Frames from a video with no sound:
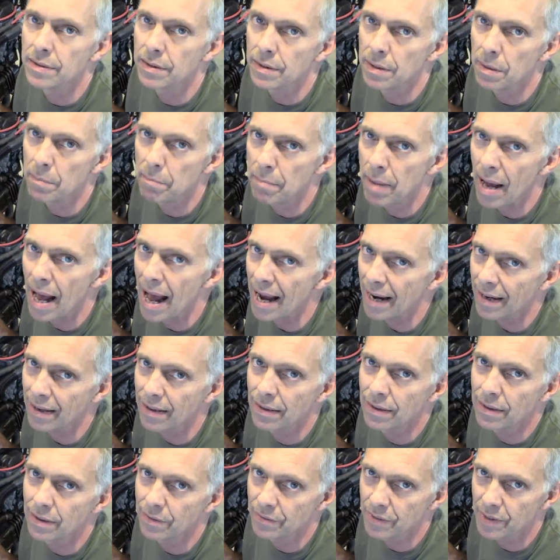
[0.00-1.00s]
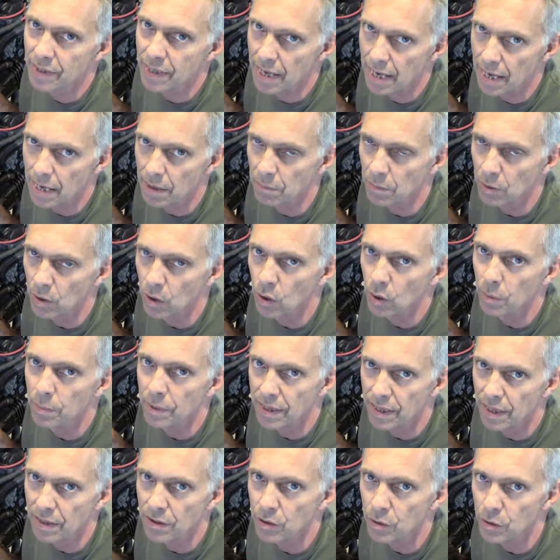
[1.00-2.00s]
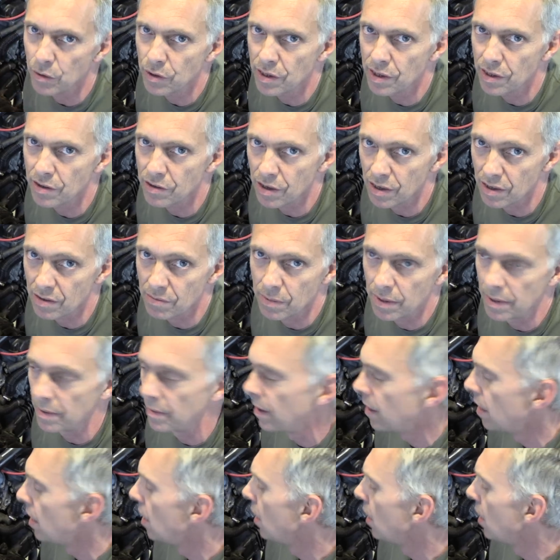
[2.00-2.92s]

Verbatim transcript: to the back of the cam lobe and then do the adjustment.